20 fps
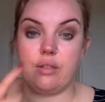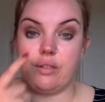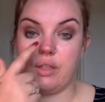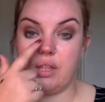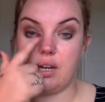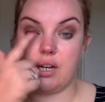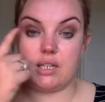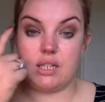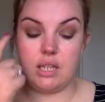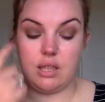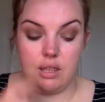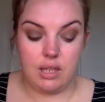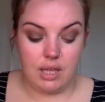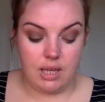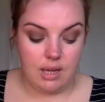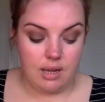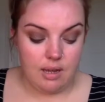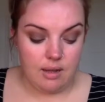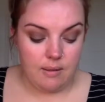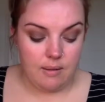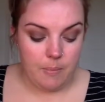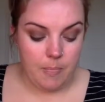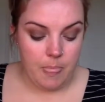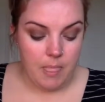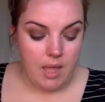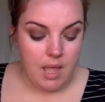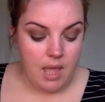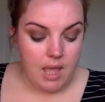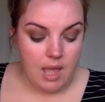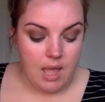thinner to thicker,
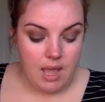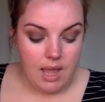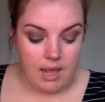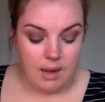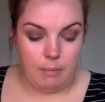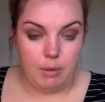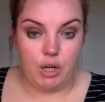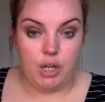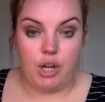and I'm going